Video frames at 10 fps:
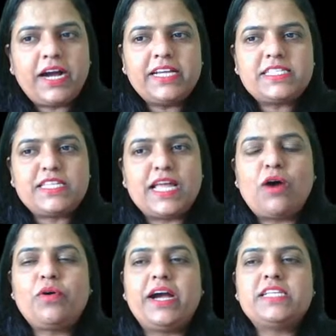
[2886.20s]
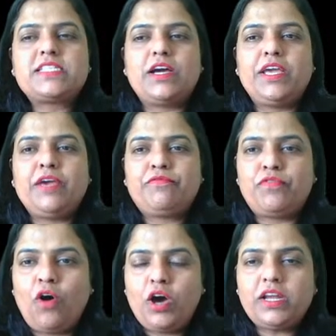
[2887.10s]
guys,
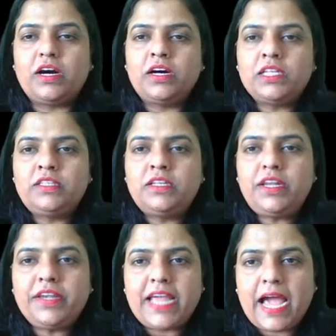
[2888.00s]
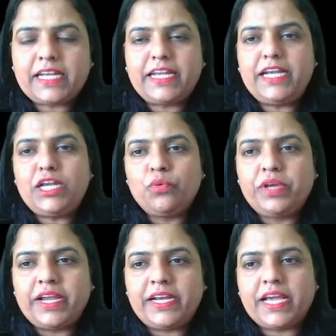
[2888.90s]
for other reactant to
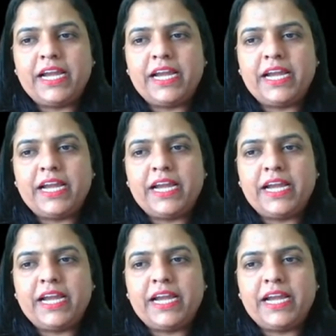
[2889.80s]
get